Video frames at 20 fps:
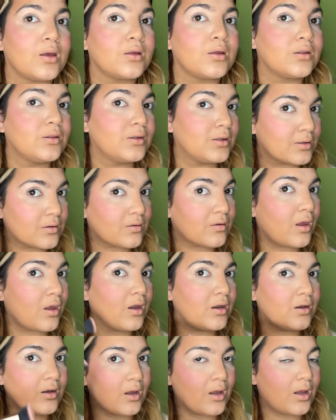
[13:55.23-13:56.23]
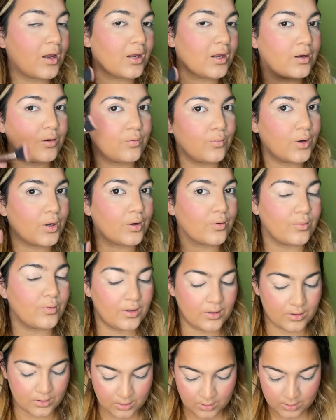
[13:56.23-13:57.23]
This side, I can work with.
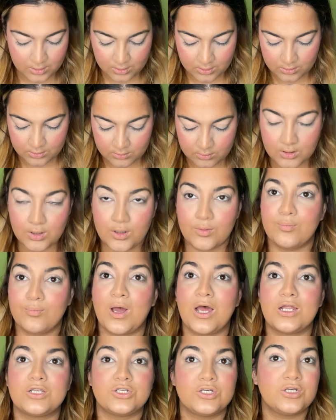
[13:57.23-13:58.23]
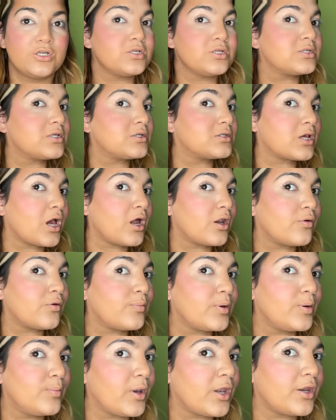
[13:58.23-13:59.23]
The patchiness has kind of
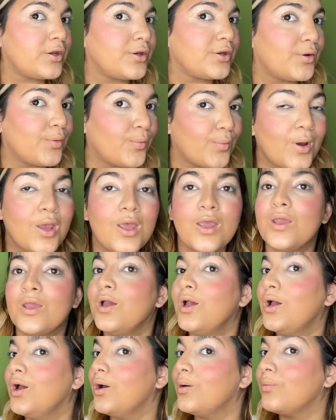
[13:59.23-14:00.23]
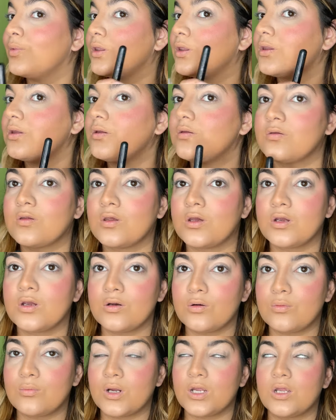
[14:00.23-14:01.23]
been blended away, but this side,
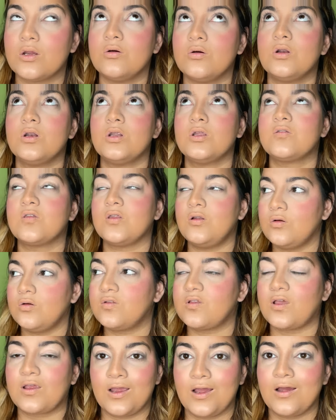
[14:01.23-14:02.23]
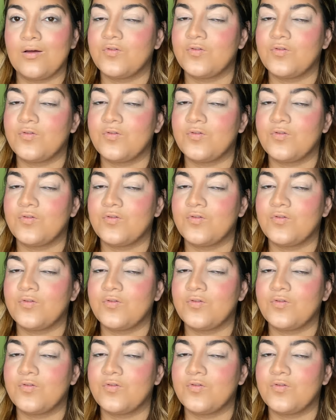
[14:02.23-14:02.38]
oh my goodness, it looks like I have